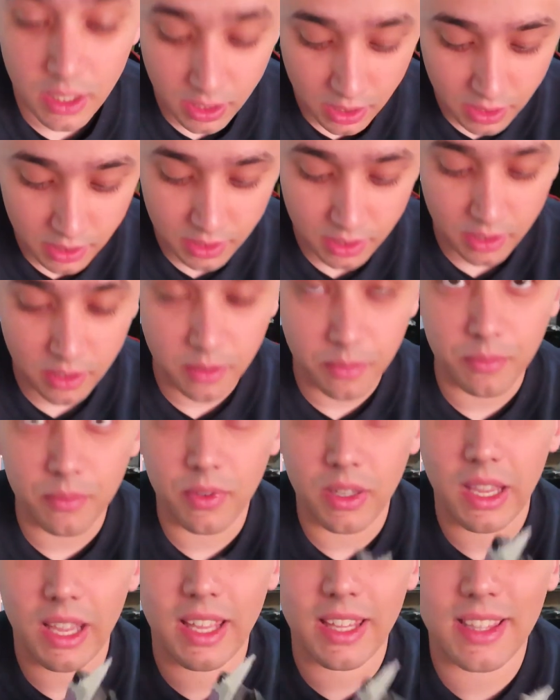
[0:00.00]
It's a
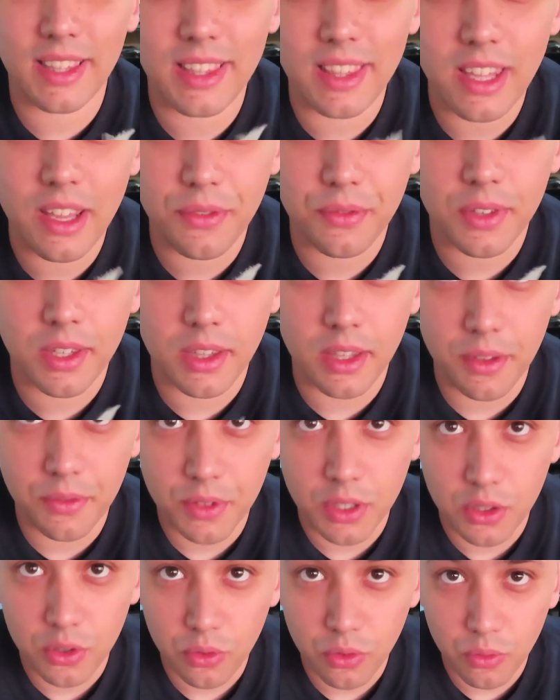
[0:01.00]

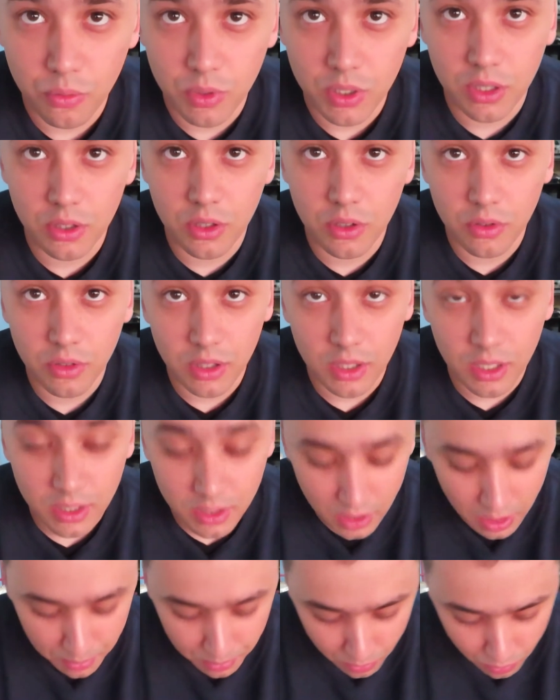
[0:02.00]
nifty tool when you're doing this
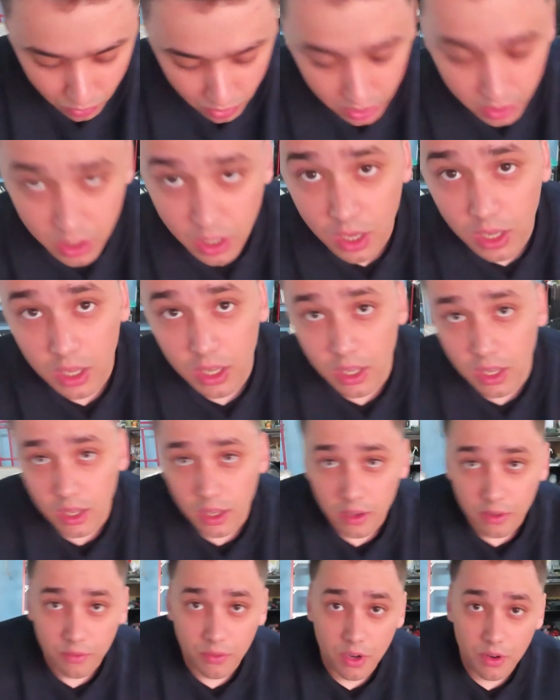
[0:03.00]
type of work.
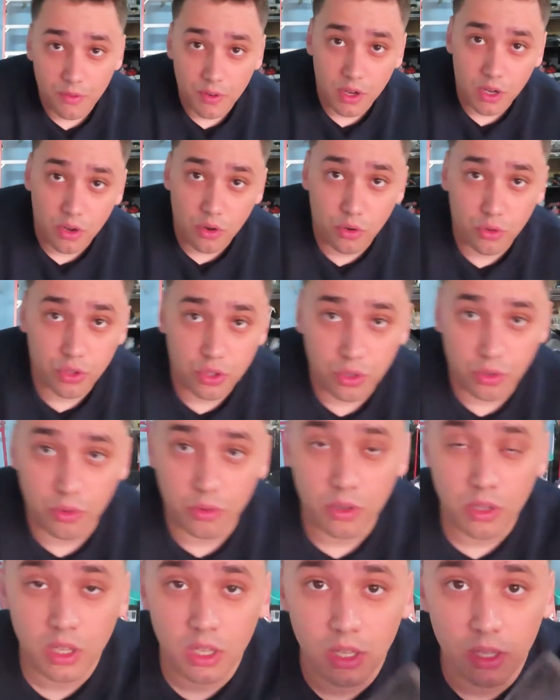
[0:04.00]
Very, very crucial,
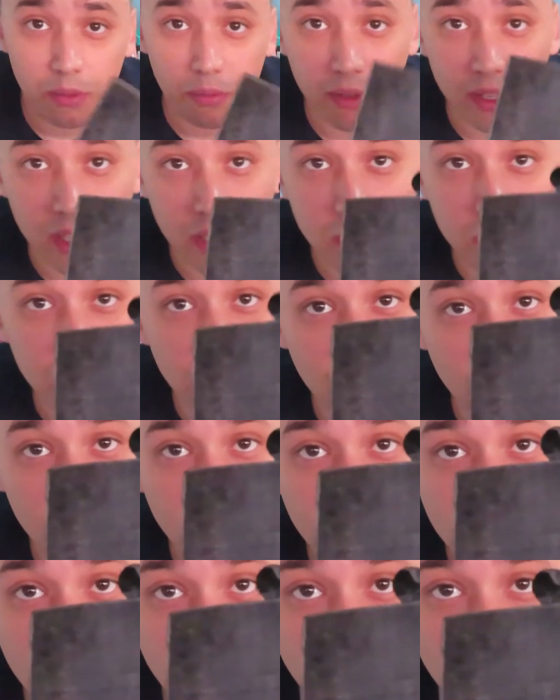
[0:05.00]
because
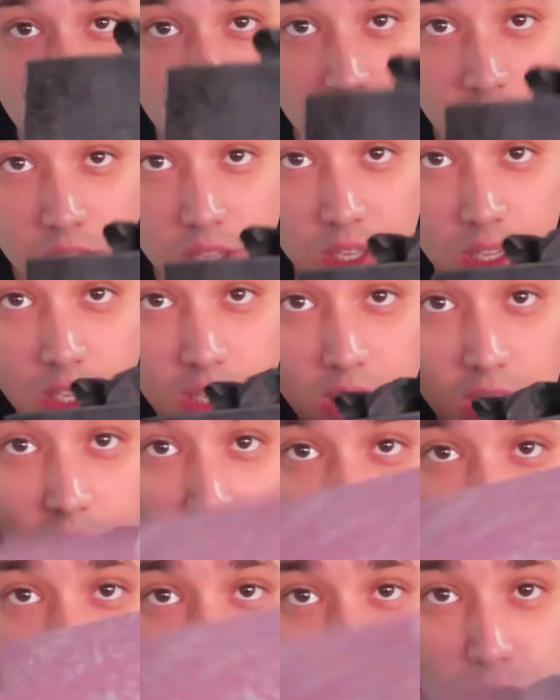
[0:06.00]
right here, it can
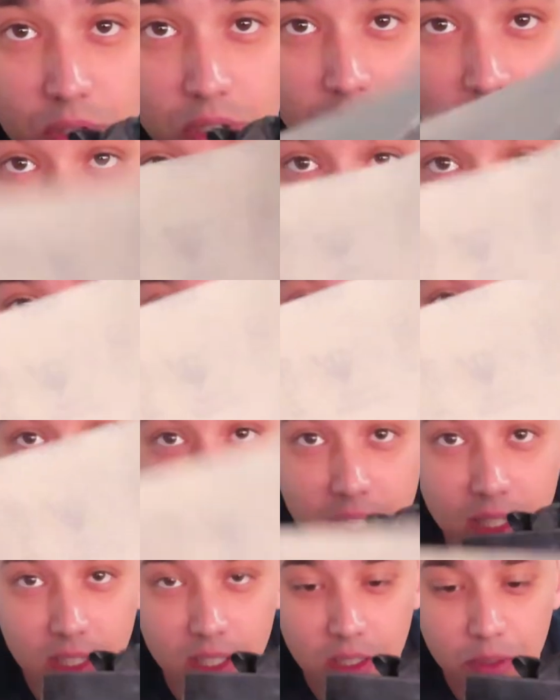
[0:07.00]
grip to the
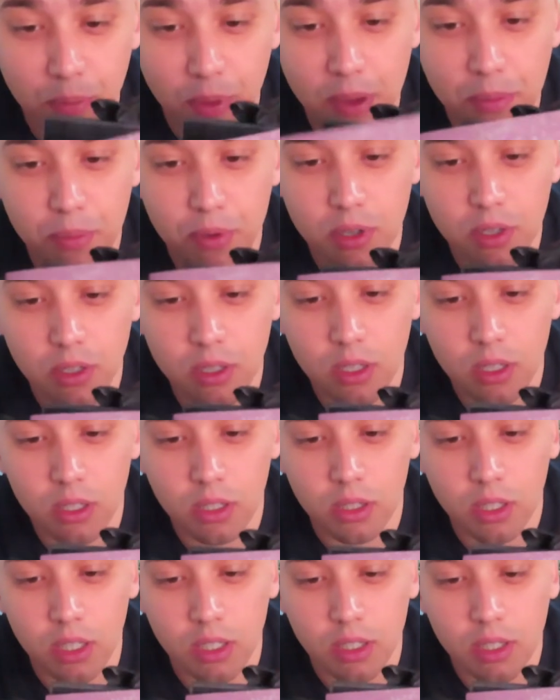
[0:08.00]
back of these papers,
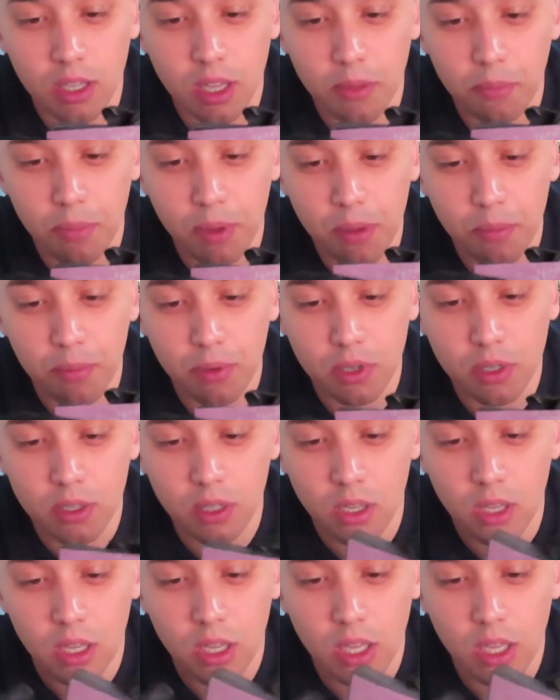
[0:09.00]
the sandpapers,